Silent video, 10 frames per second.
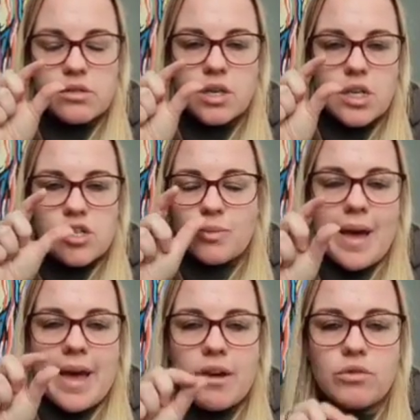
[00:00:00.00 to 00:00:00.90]
and some
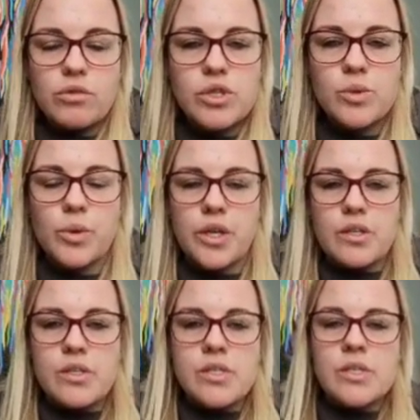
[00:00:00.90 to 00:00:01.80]
aero
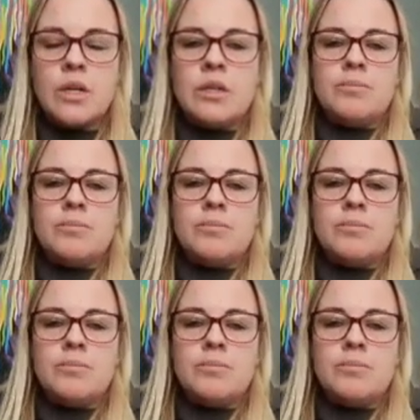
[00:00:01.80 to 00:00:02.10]
sweets.